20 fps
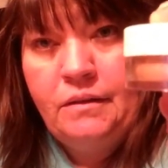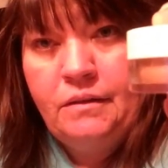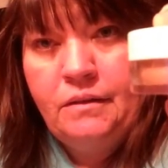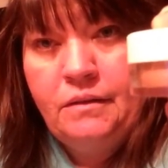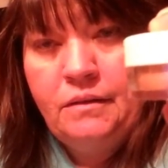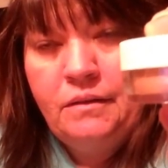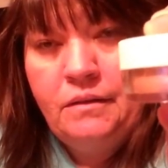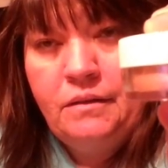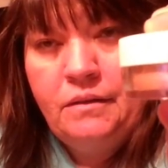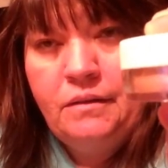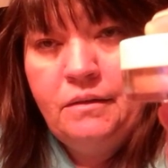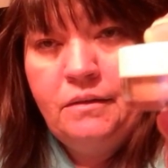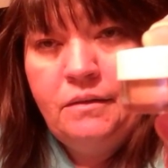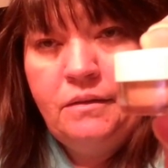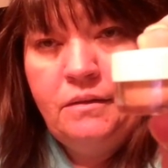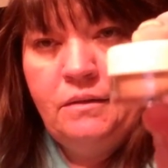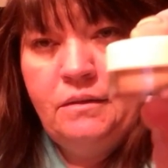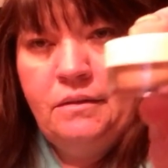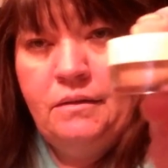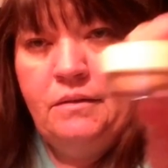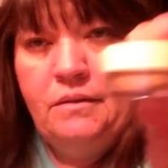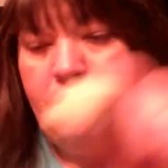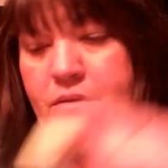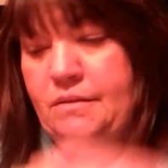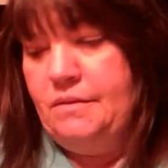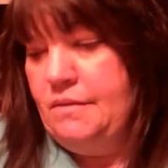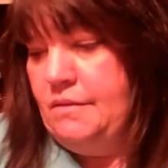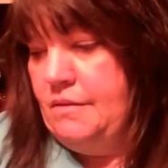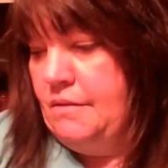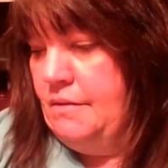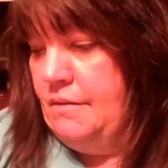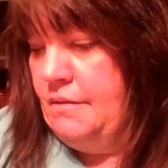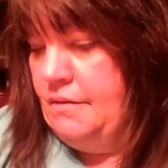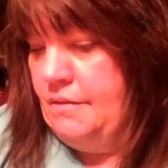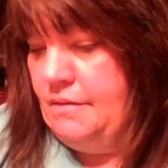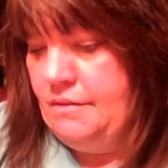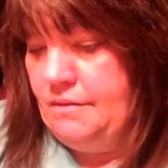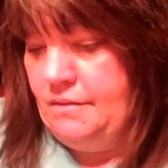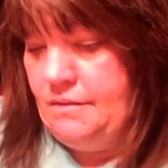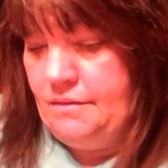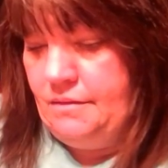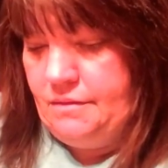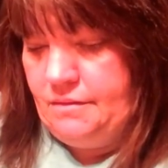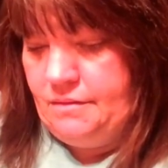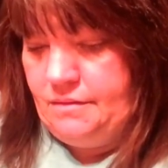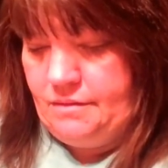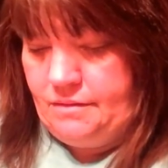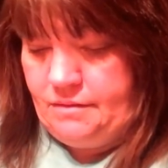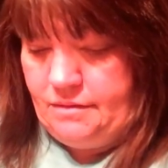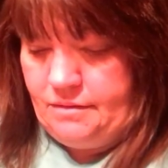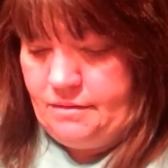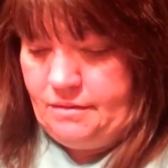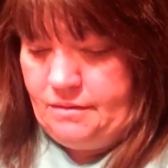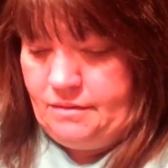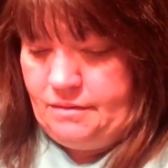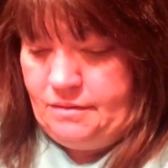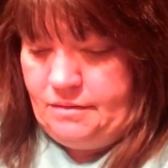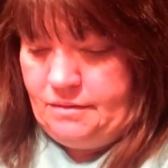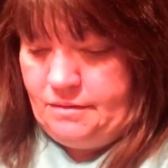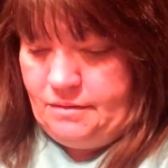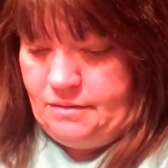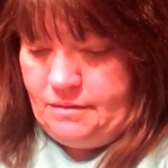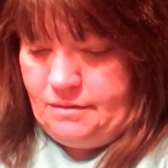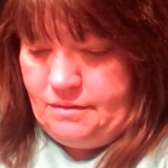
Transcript: No one is speaking in this clip.